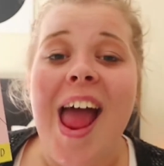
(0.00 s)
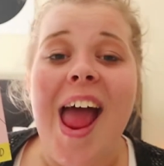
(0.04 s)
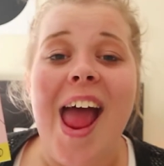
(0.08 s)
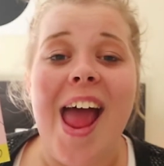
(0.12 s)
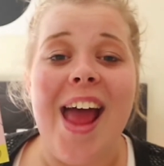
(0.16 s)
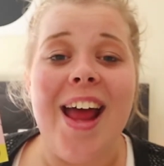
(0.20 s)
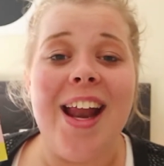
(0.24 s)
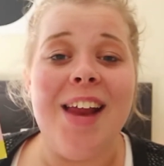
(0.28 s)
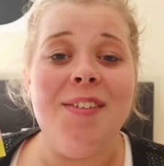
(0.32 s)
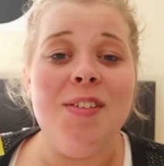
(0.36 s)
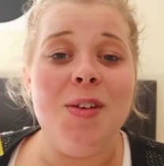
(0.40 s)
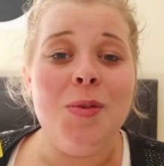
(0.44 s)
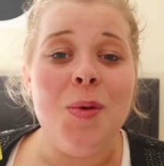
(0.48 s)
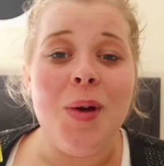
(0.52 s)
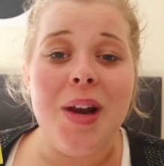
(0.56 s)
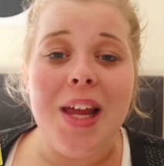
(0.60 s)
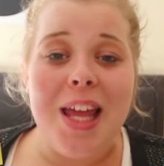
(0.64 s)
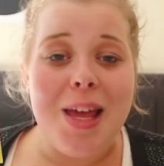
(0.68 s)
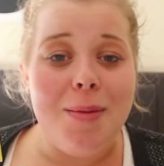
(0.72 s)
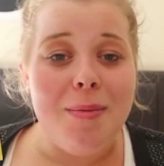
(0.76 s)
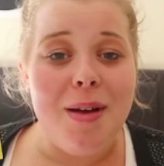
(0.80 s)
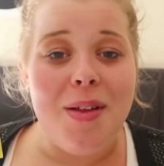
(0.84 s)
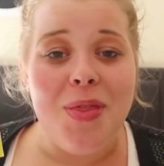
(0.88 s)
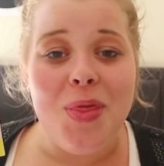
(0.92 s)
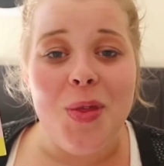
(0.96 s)
And if you want to
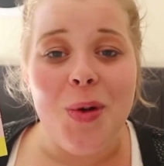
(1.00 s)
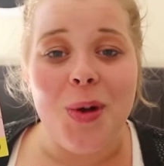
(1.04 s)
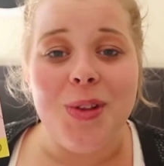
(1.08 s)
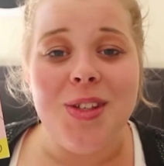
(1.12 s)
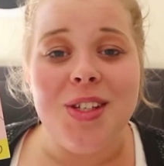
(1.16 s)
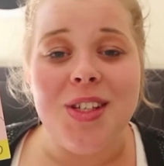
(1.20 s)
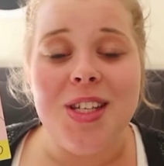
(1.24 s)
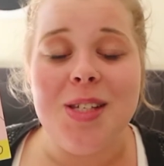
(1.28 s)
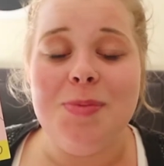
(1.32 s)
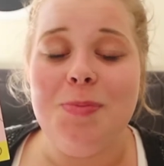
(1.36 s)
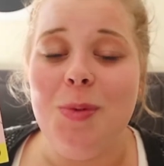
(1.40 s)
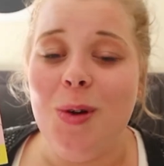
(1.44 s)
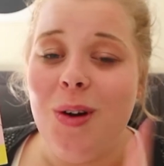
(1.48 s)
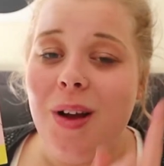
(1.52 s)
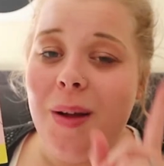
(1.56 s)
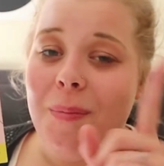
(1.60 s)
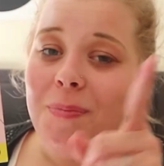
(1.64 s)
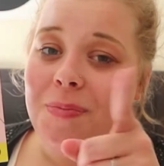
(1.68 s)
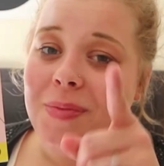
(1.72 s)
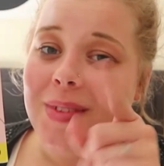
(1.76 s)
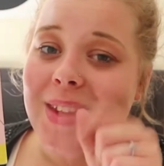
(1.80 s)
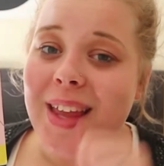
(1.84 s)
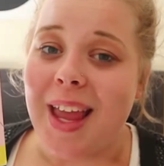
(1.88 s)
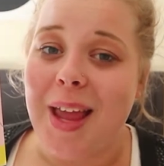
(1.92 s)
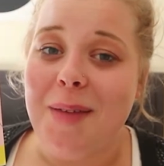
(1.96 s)
hear my thoughts on this book,
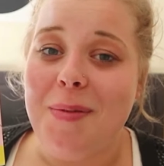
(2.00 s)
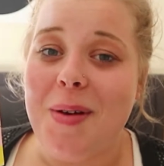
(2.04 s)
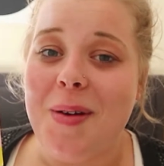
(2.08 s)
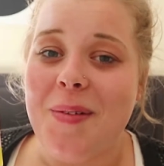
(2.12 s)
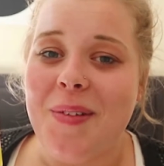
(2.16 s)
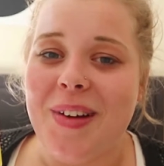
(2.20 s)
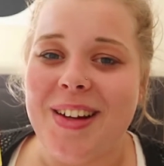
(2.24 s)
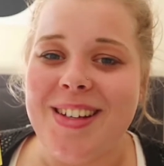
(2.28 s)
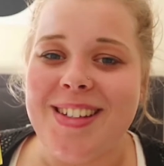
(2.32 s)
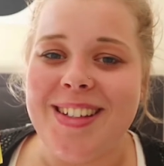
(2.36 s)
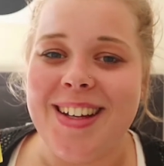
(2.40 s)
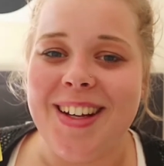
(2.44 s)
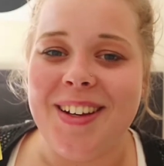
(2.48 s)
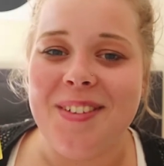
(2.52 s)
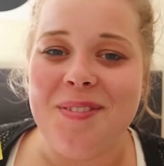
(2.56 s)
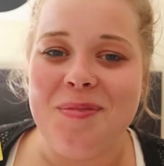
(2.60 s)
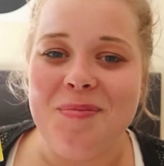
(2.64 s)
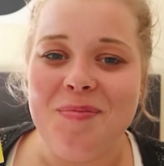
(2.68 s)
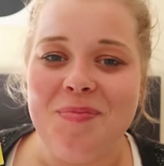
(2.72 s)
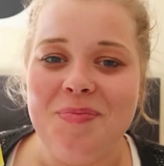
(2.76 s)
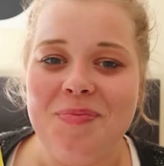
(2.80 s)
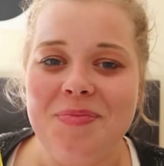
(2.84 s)
keep on watching.